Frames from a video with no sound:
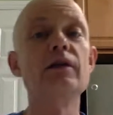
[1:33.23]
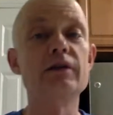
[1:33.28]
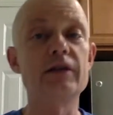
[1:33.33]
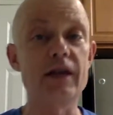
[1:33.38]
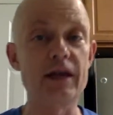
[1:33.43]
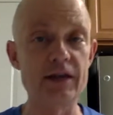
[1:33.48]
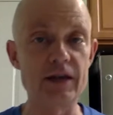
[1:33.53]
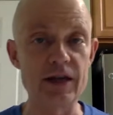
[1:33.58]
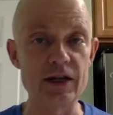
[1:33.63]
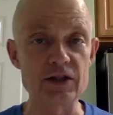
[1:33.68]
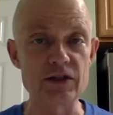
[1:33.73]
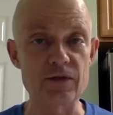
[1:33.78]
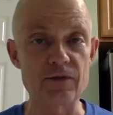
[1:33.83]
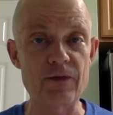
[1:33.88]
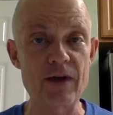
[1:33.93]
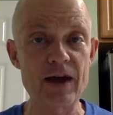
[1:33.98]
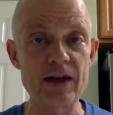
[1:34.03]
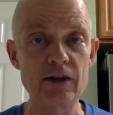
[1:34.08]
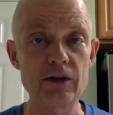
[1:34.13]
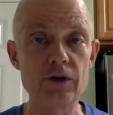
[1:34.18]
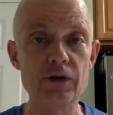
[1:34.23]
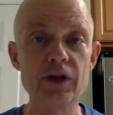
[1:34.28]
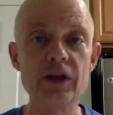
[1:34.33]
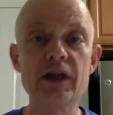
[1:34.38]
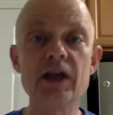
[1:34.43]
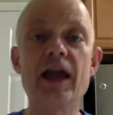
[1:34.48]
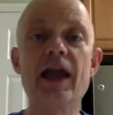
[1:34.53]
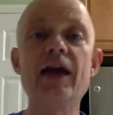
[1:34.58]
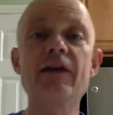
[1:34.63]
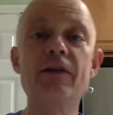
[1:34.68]
10 days of fat
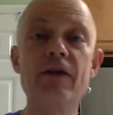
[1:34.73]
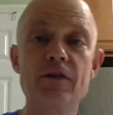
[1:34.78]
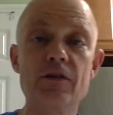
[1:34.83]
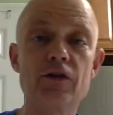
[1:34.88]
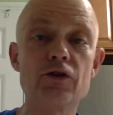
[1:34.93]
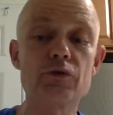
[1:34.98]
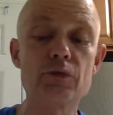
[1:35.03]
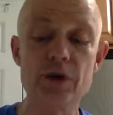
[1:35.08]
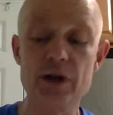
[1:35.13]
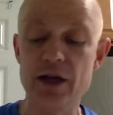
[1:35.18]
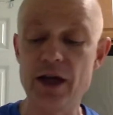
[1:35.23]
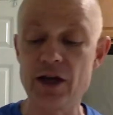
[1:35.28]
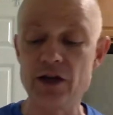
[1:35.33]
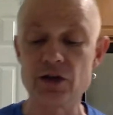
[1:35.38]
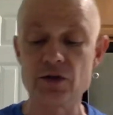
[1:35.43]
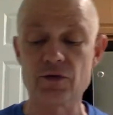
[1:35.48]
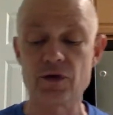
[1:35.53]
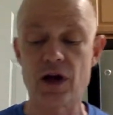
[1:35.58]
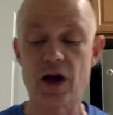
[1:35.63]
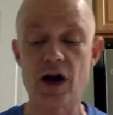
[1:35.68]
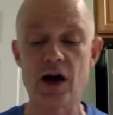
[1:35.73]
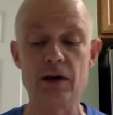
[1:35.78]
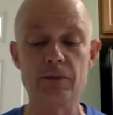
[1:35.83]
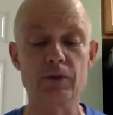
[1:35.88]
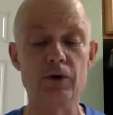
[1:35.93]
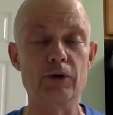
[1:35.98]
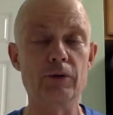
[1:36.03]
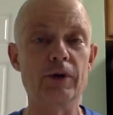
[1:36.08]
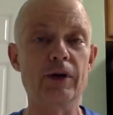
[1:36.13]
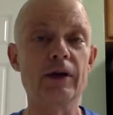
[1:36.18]
loading, and then the 3 days of
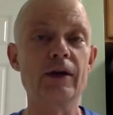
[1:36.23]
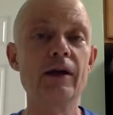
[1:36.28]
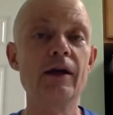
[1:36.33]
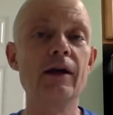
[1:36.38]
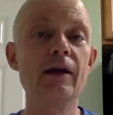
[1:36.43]
carb loading.